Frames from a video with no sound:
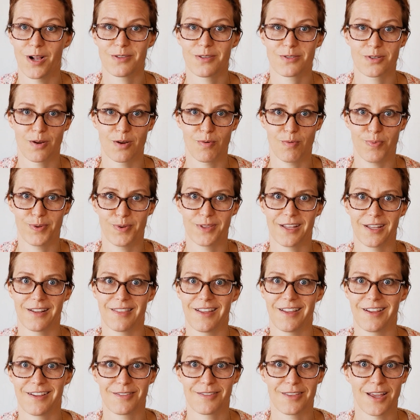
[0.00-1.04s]
So I will put that
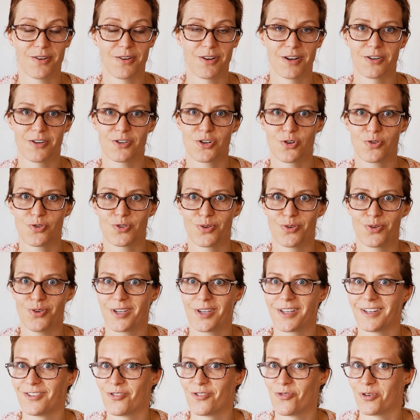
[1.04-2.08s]
link down there too, so you
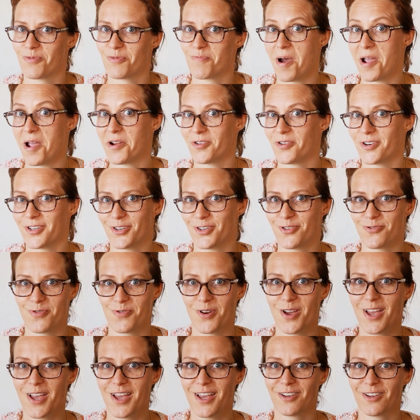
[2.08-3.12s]
can go admire it too,
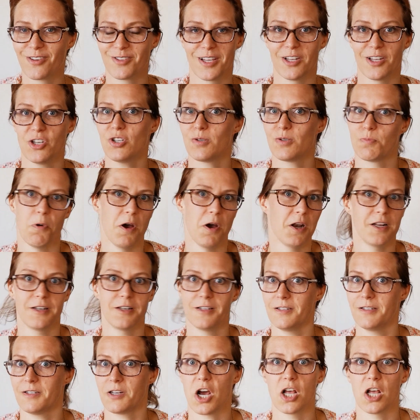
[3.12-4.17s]
because I just wanted
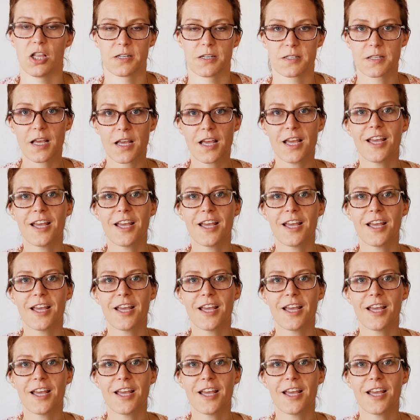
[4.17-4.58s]
these colors.